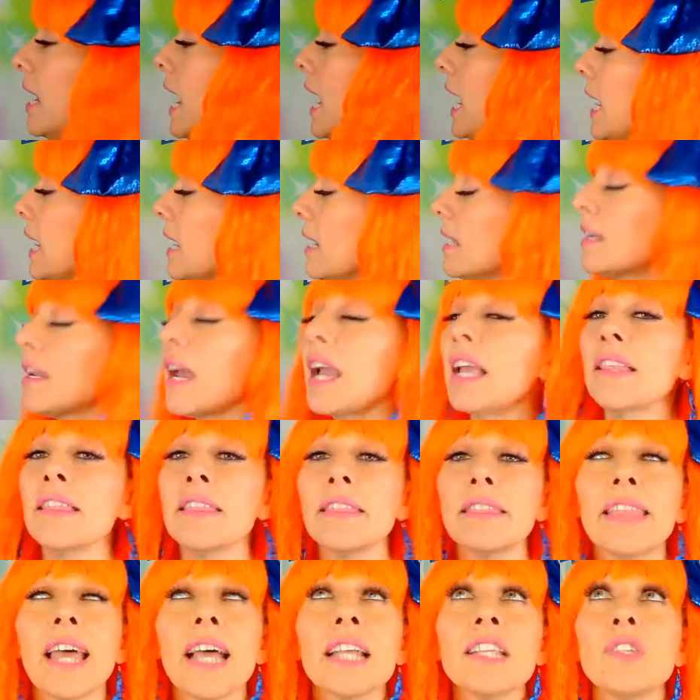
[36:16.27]
And
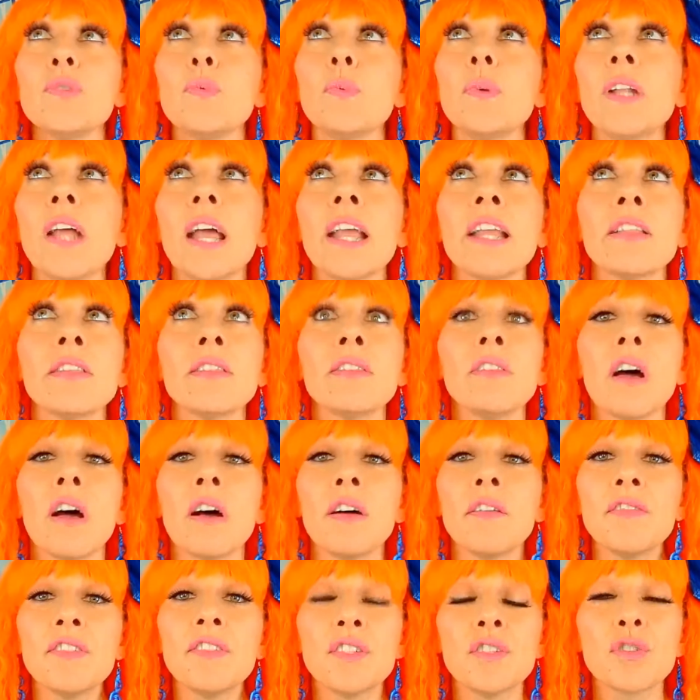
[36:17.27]
that's what I
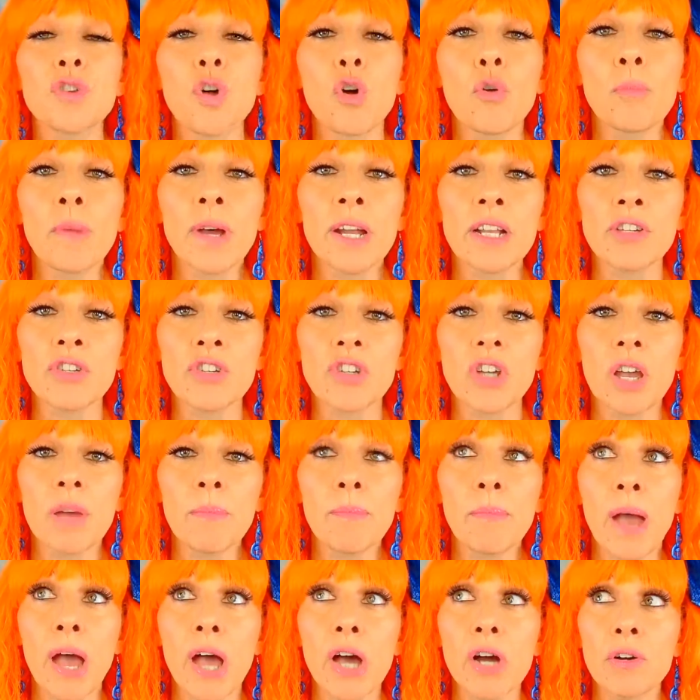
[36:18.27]
love so much
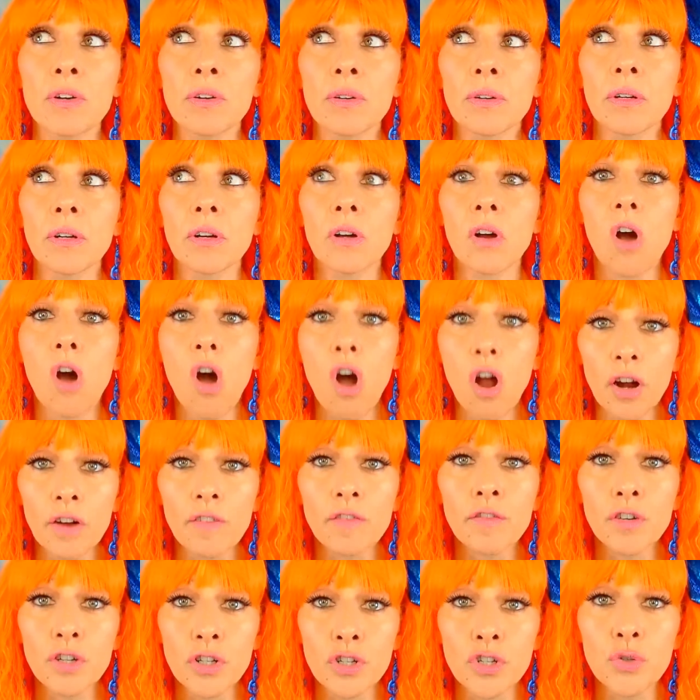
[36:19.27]
about our
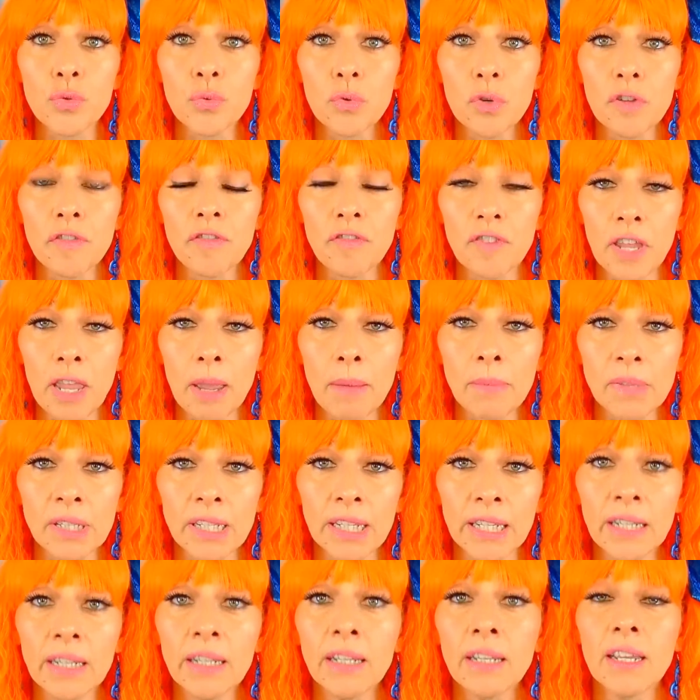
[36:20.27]
virtual
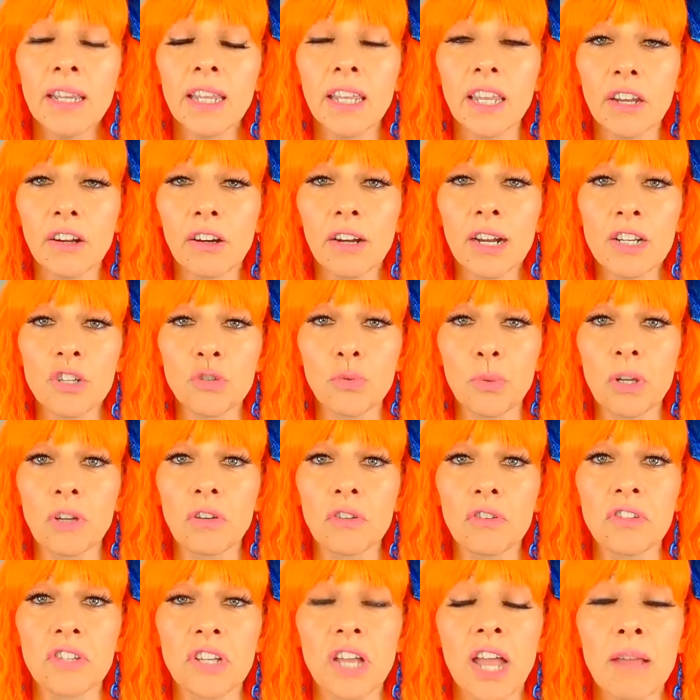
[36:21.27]
family here at
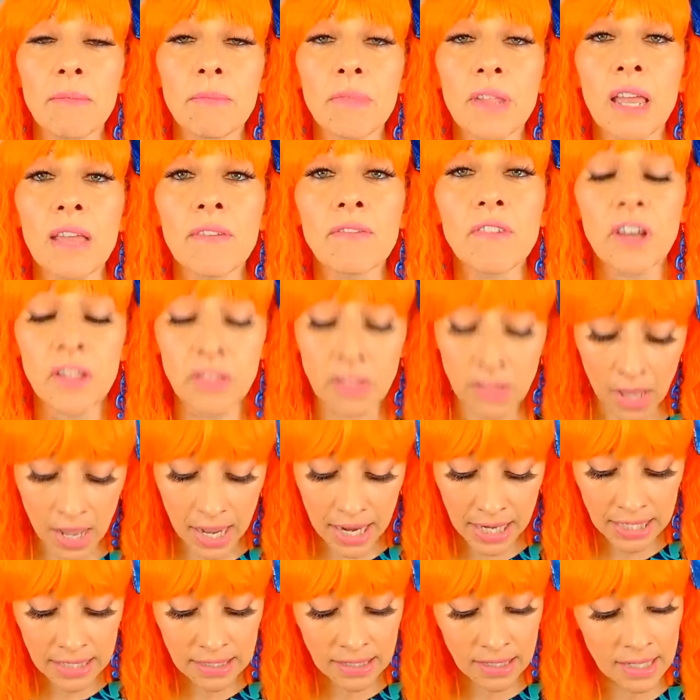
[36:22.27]
Twinkle Time Live
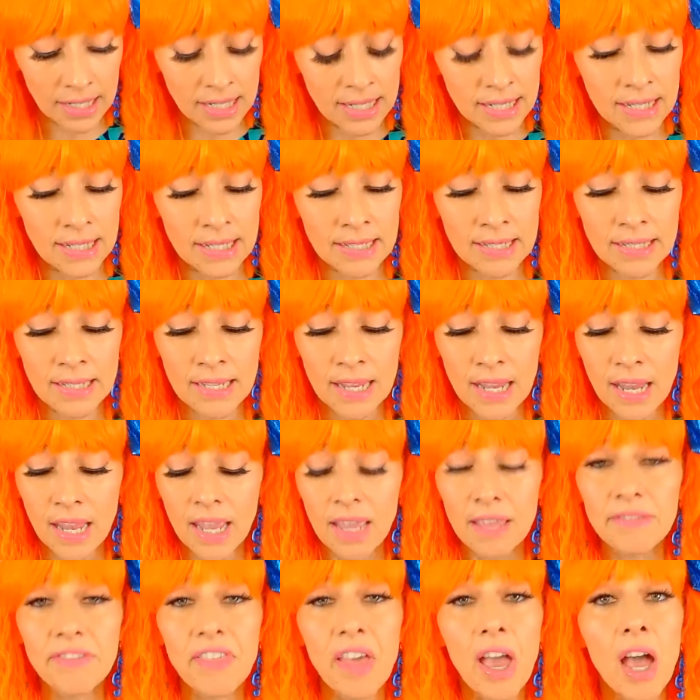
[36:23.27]
Online is
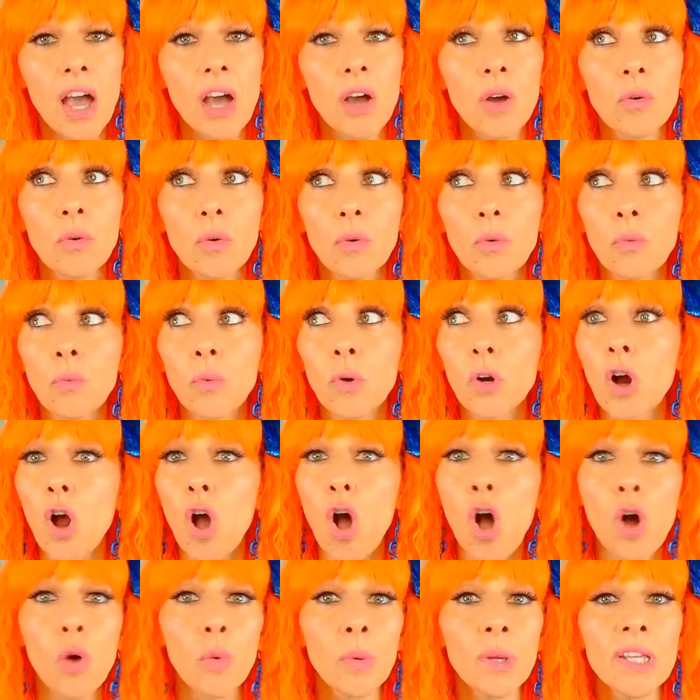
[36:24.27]
that we're
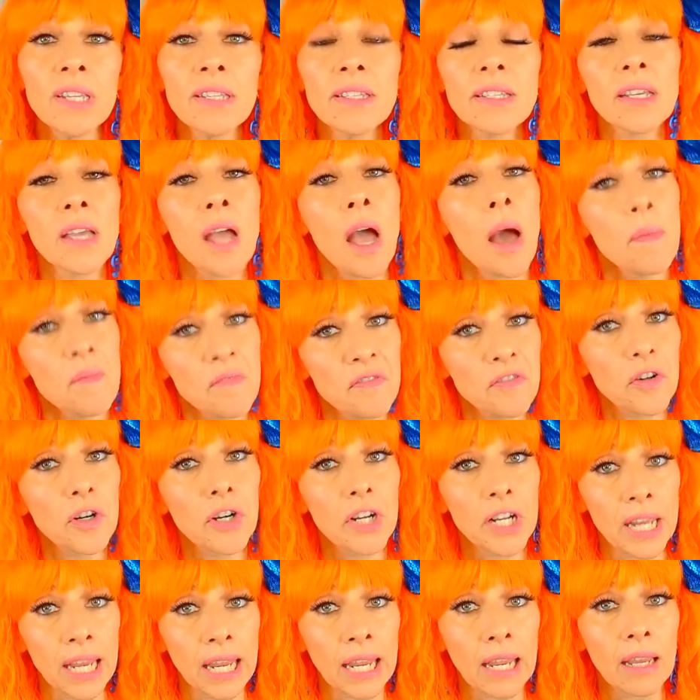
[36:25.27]
always
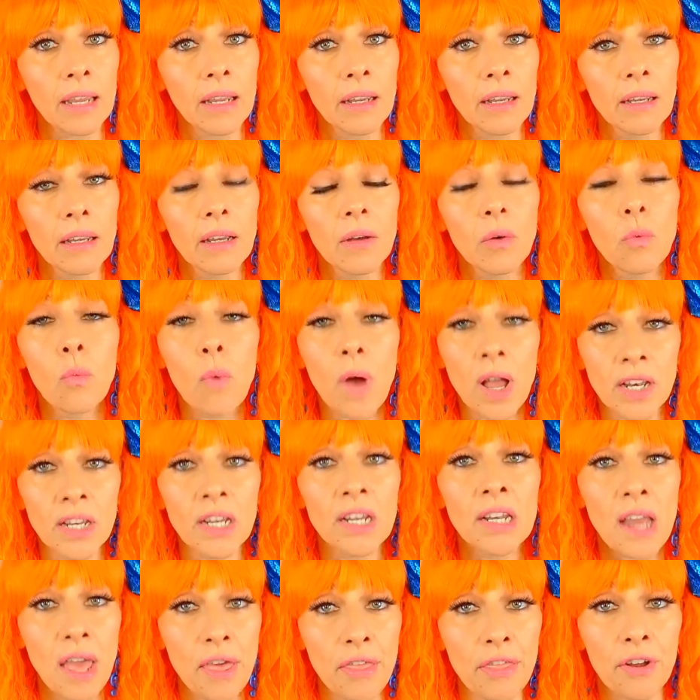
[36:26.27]
comforting one
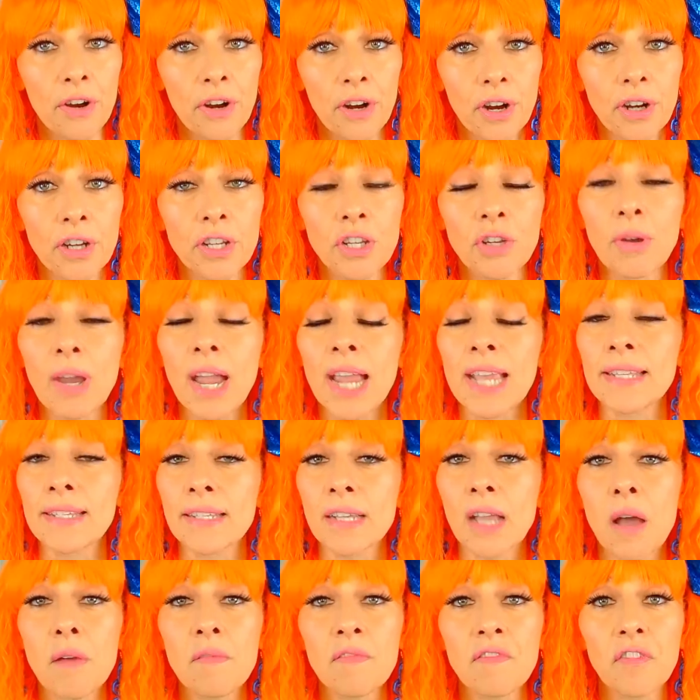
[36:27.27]
another. You guys
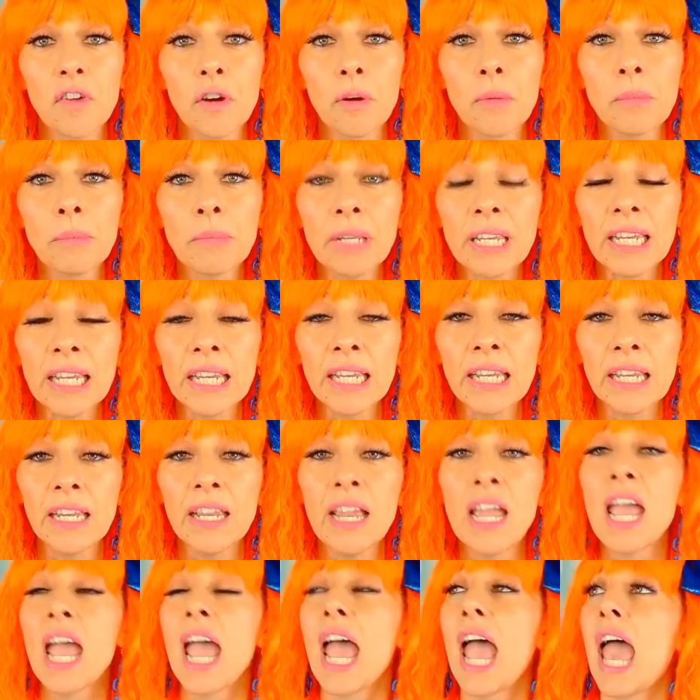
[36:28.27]
comfort me,
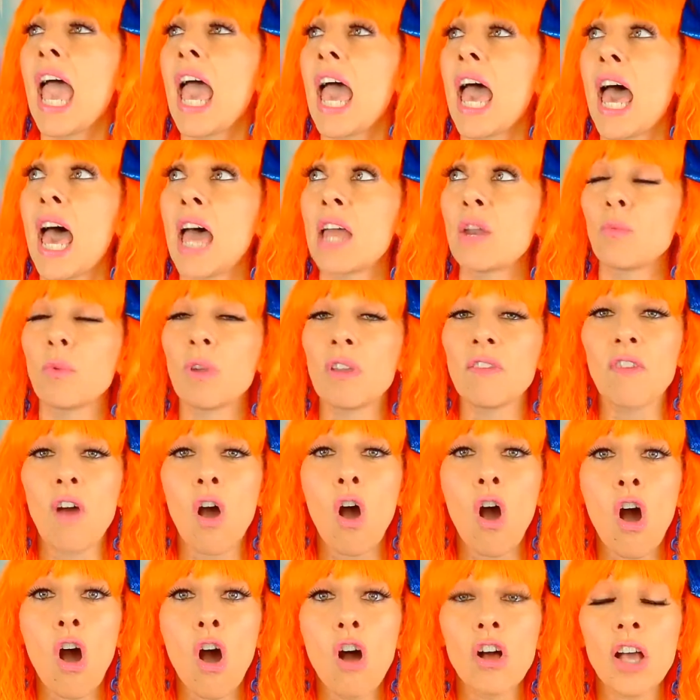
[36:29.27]
and we've
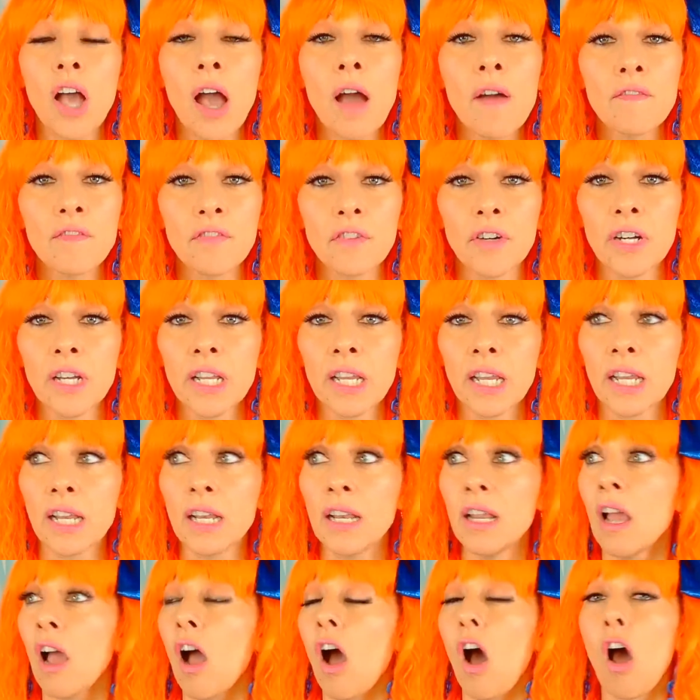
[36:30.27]
all
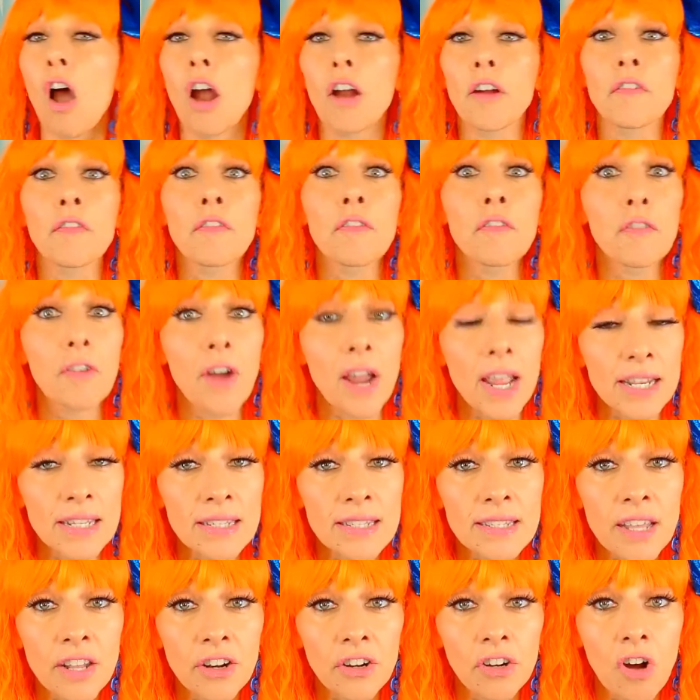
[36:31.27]
comforted our
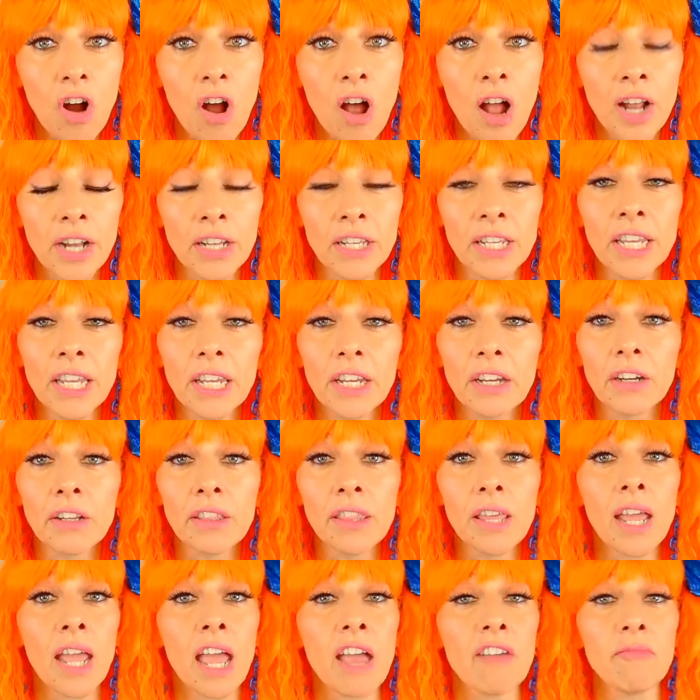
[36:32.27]
friends that are on here
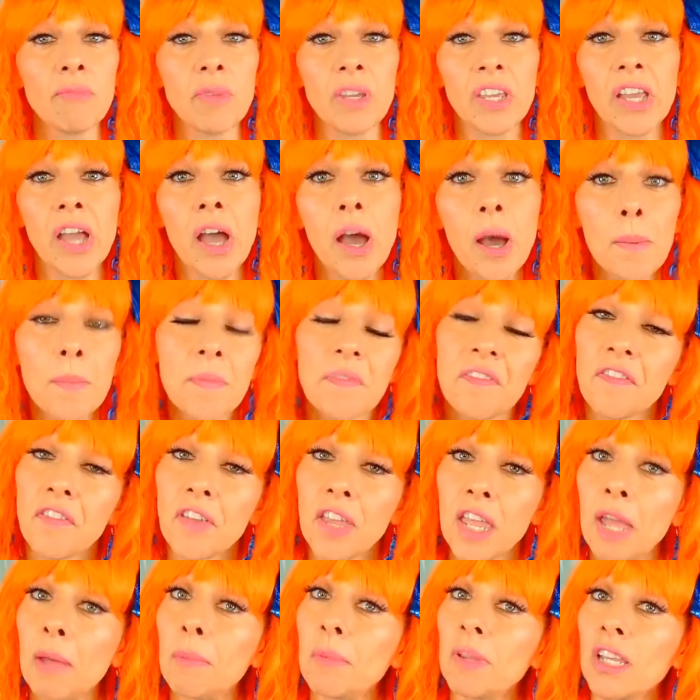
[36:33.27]
that have become
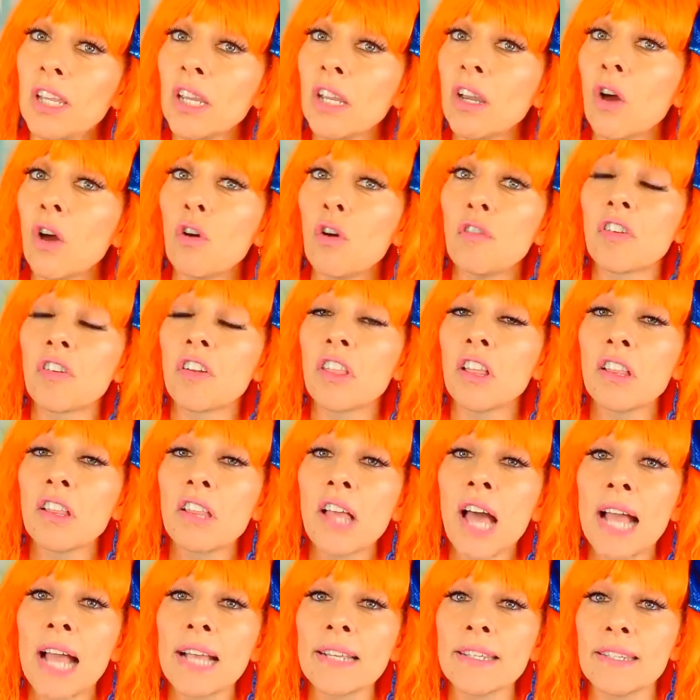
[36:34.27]
family over the
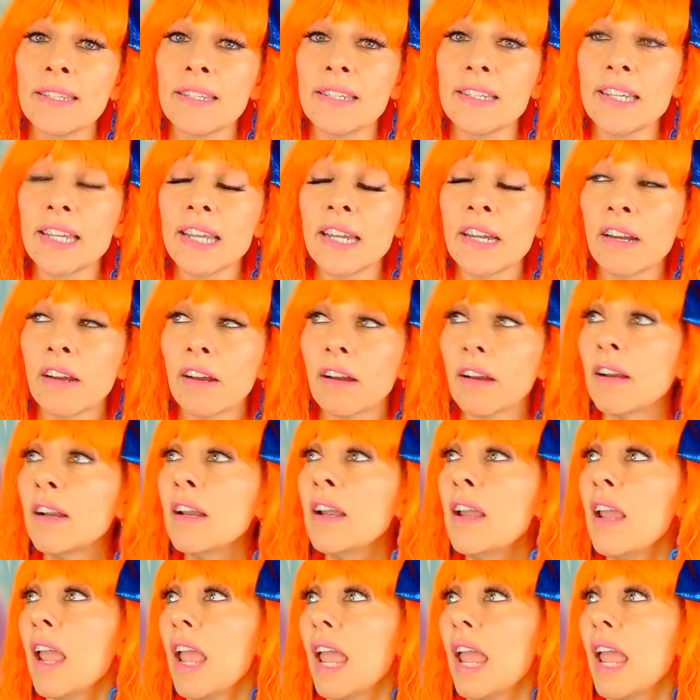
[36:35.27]
last year.